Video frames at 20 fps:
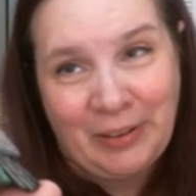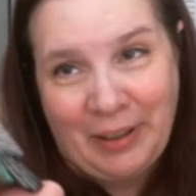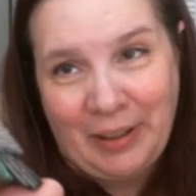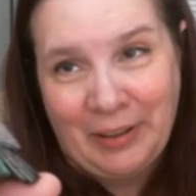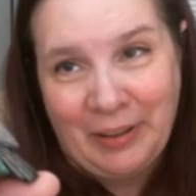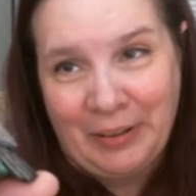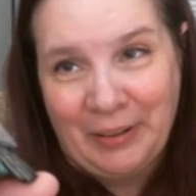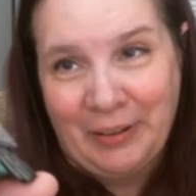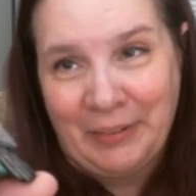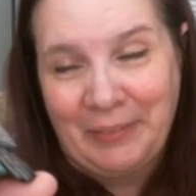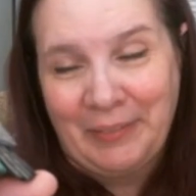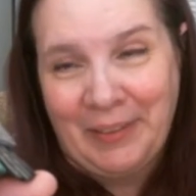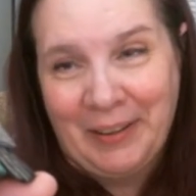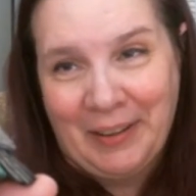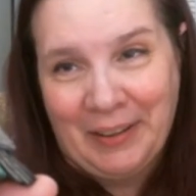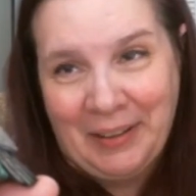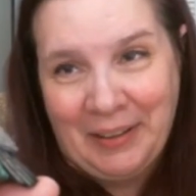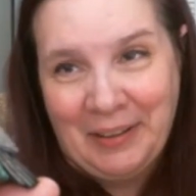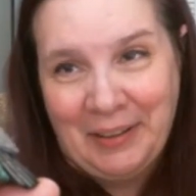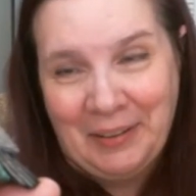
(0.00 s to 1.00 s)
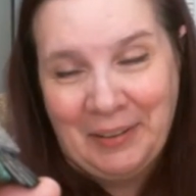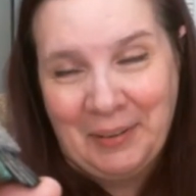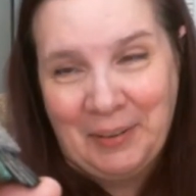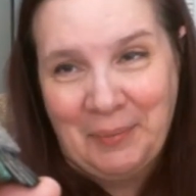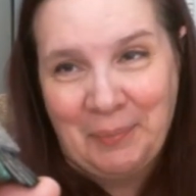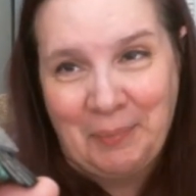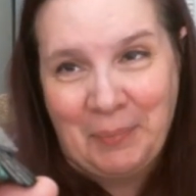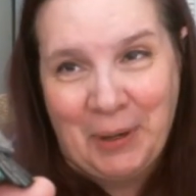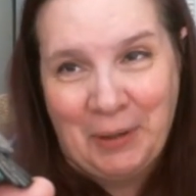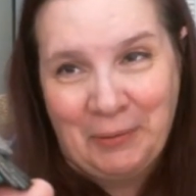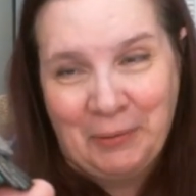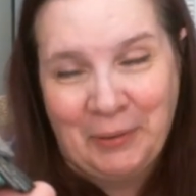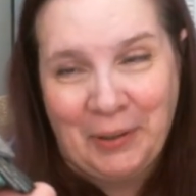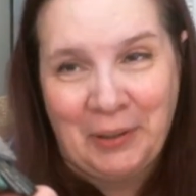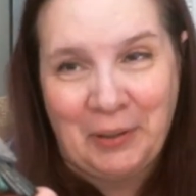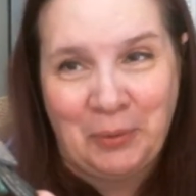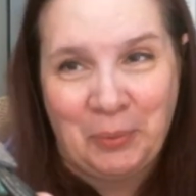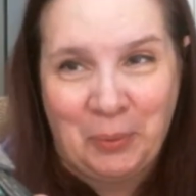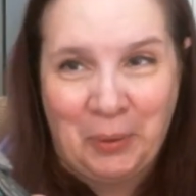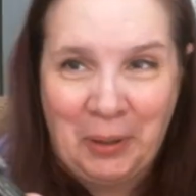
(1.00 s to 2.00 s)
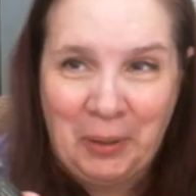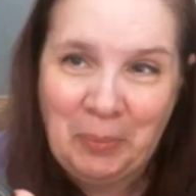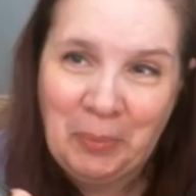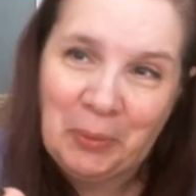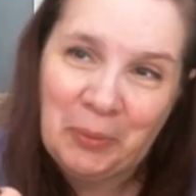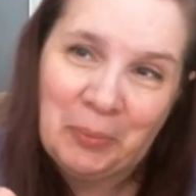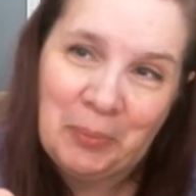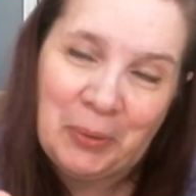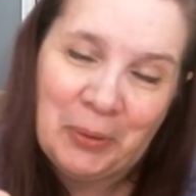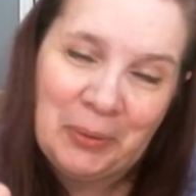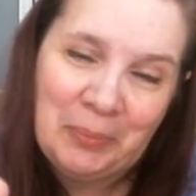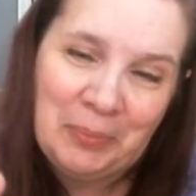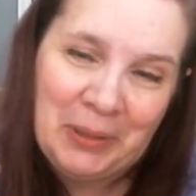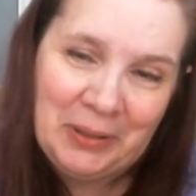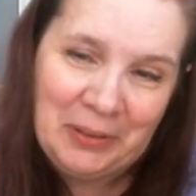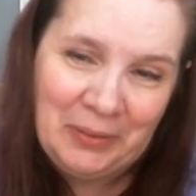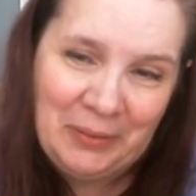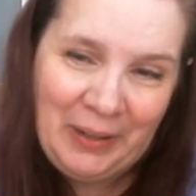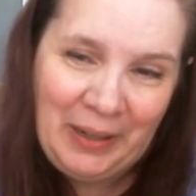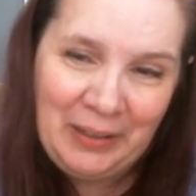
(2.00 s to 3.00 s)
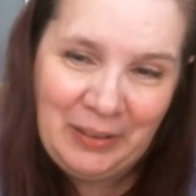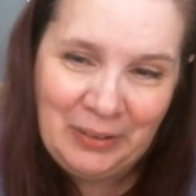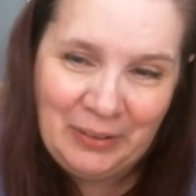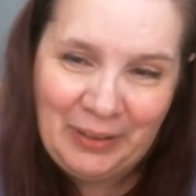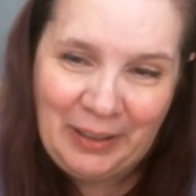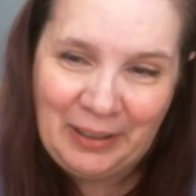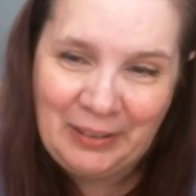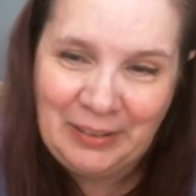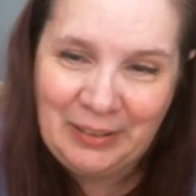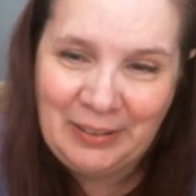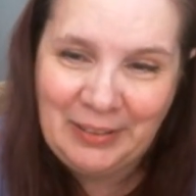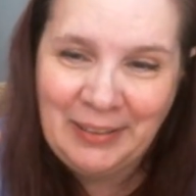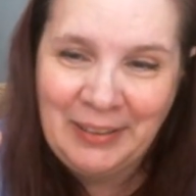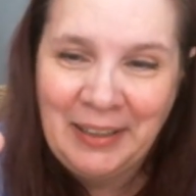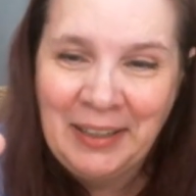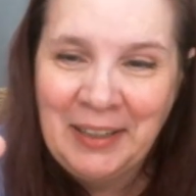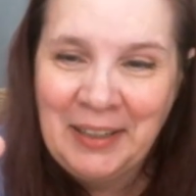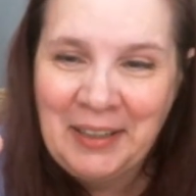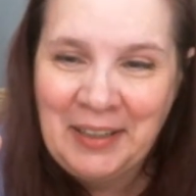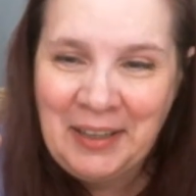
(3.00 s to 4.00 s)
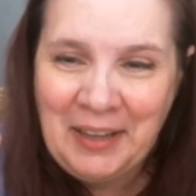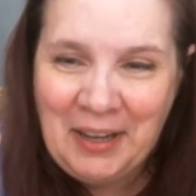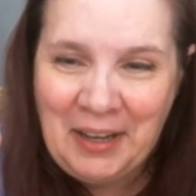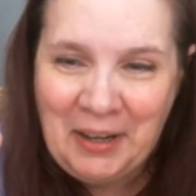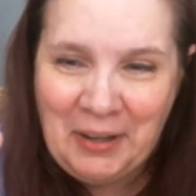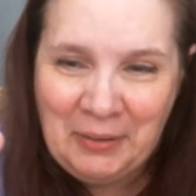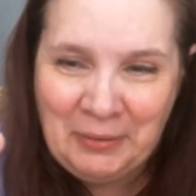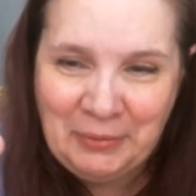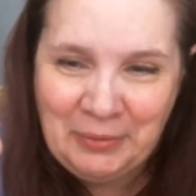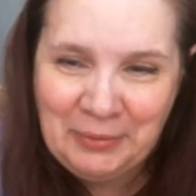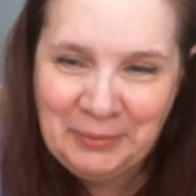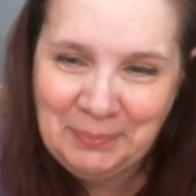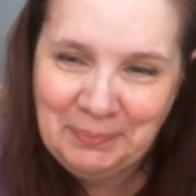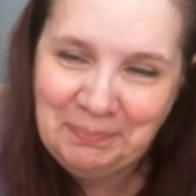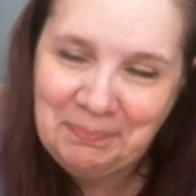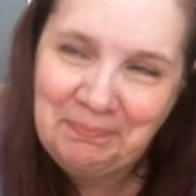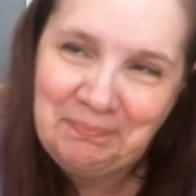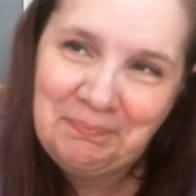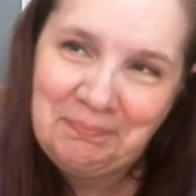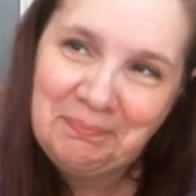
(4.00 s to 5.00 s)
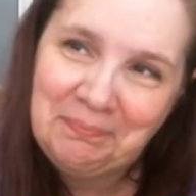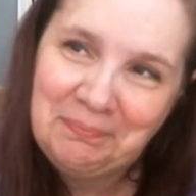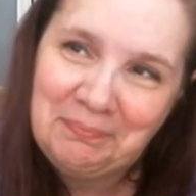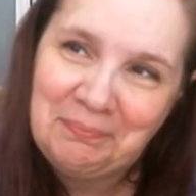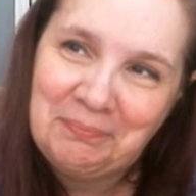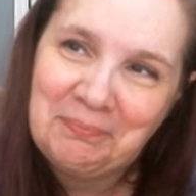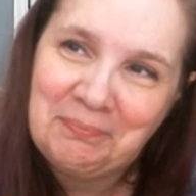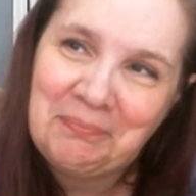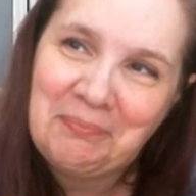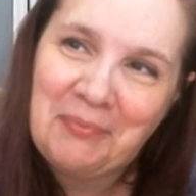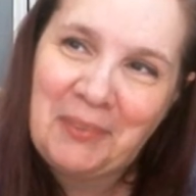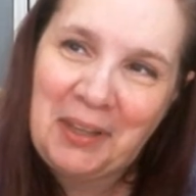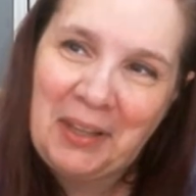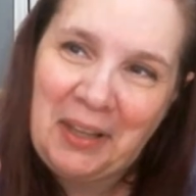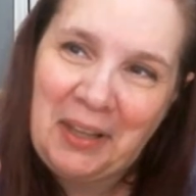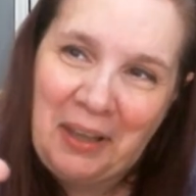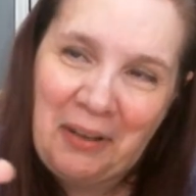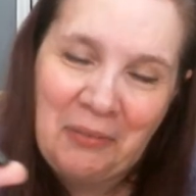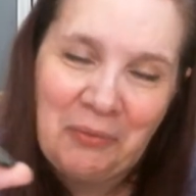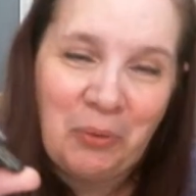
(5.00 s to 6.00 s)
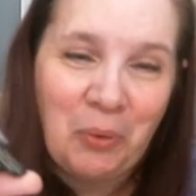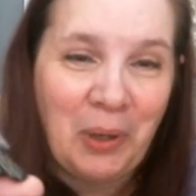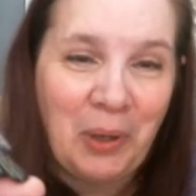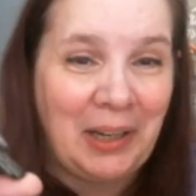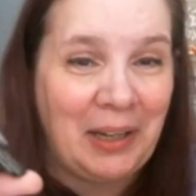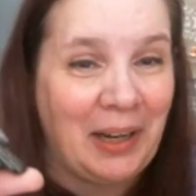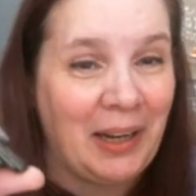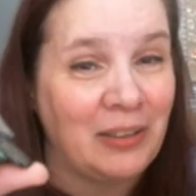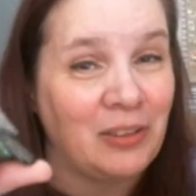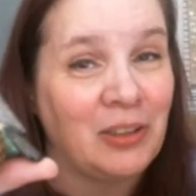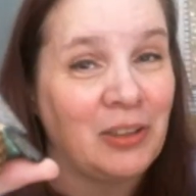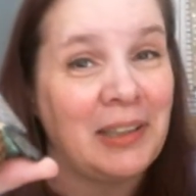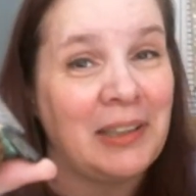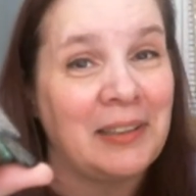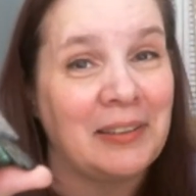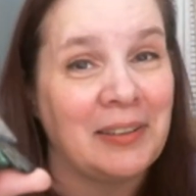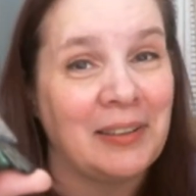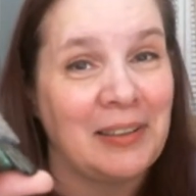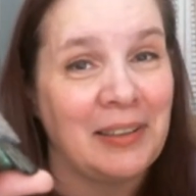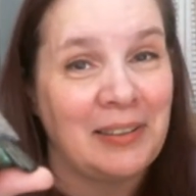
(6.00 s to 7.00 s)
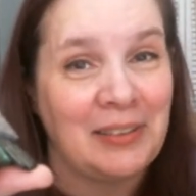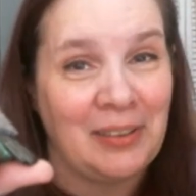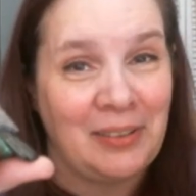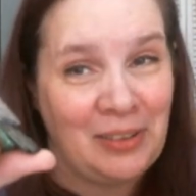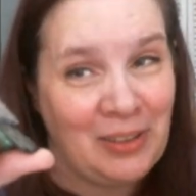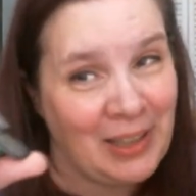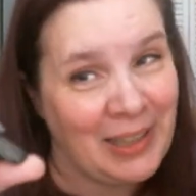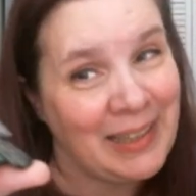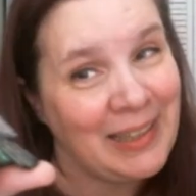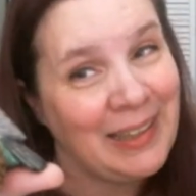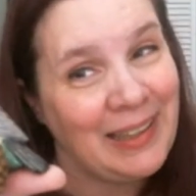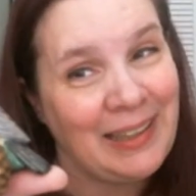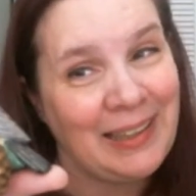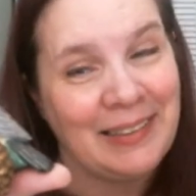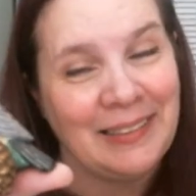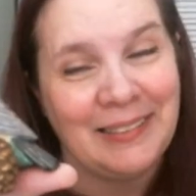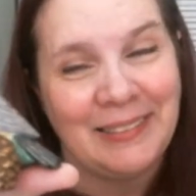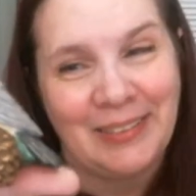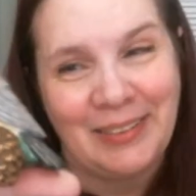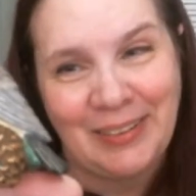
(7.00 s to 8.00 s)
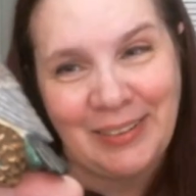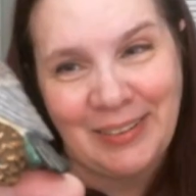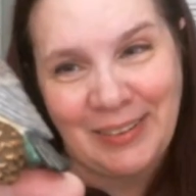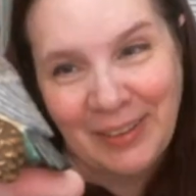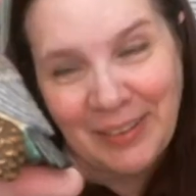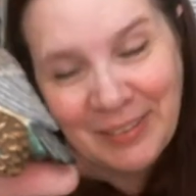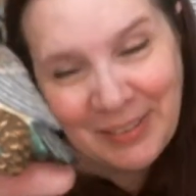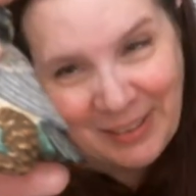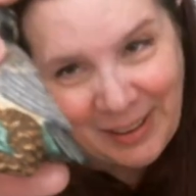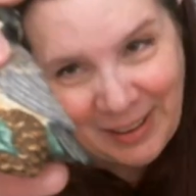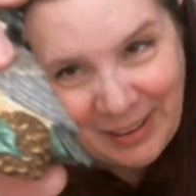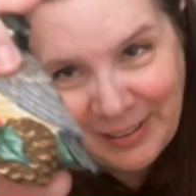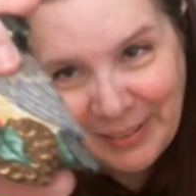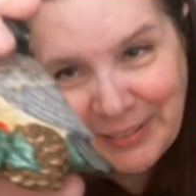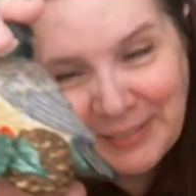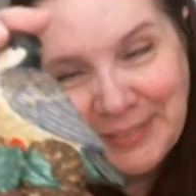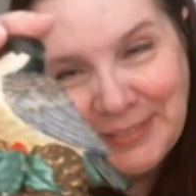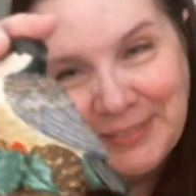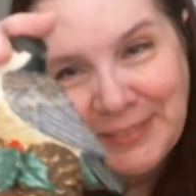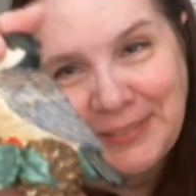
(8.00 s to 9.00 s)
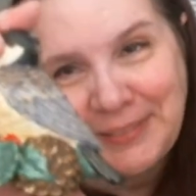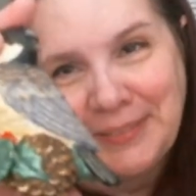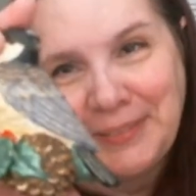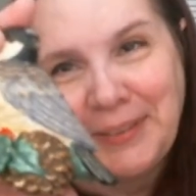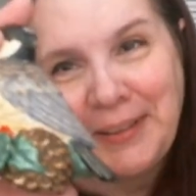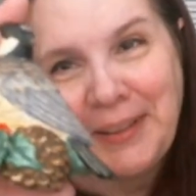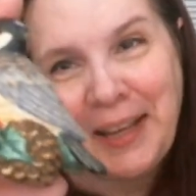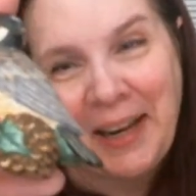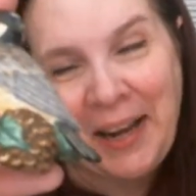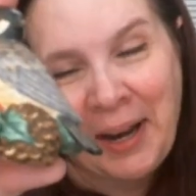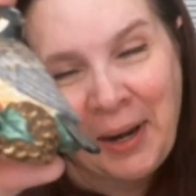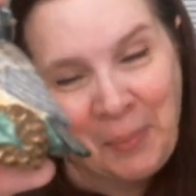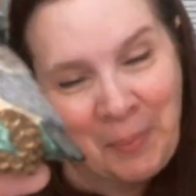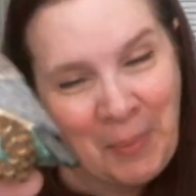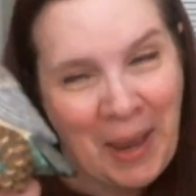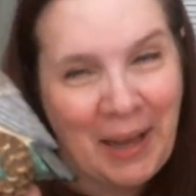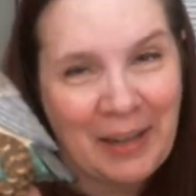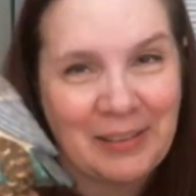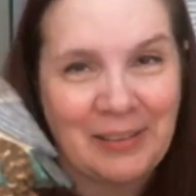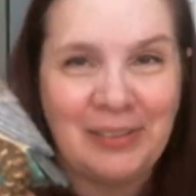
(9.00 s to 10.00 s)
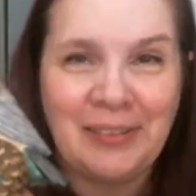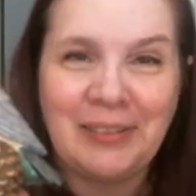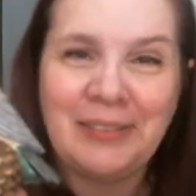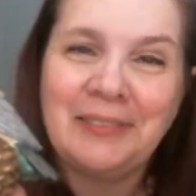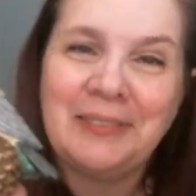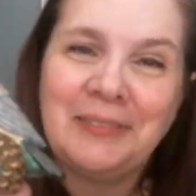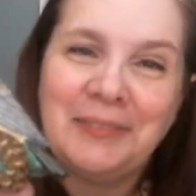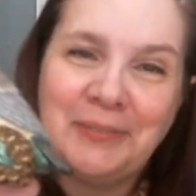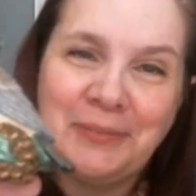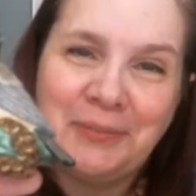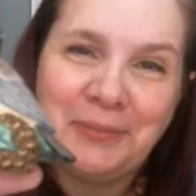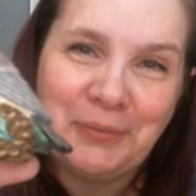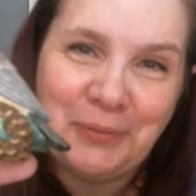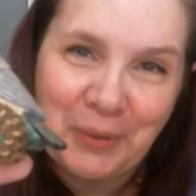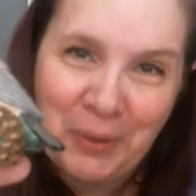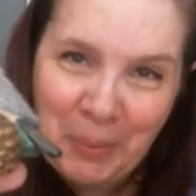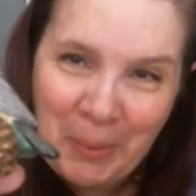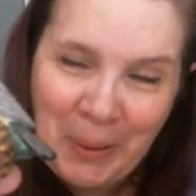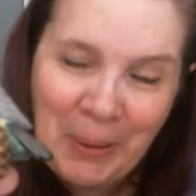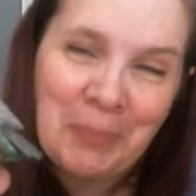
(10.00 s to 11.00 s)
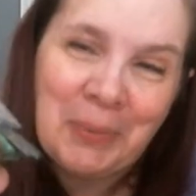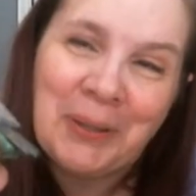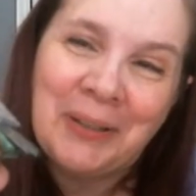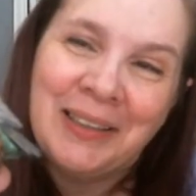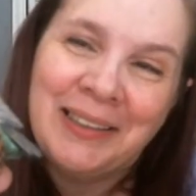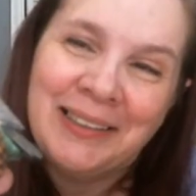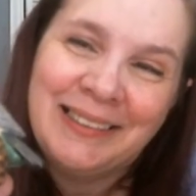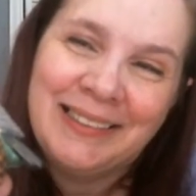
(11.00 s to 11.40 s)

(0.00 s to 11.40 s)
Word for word: shaker, then my friends were able to point me in the right direction of of what it actually is, and it's a chickadee salt shaker that had a match for the pepper.